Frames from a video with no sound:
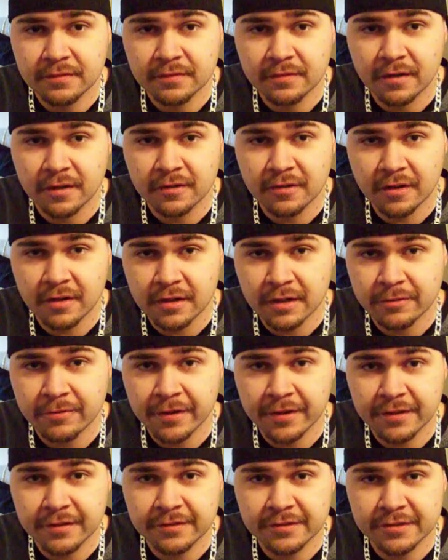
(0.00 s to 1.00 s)
our long
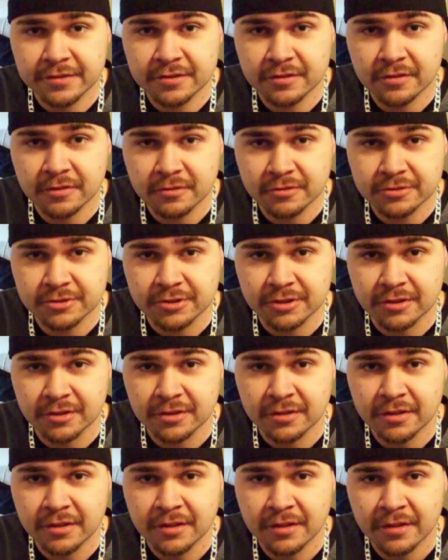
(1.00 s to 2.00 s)
awaited disclosure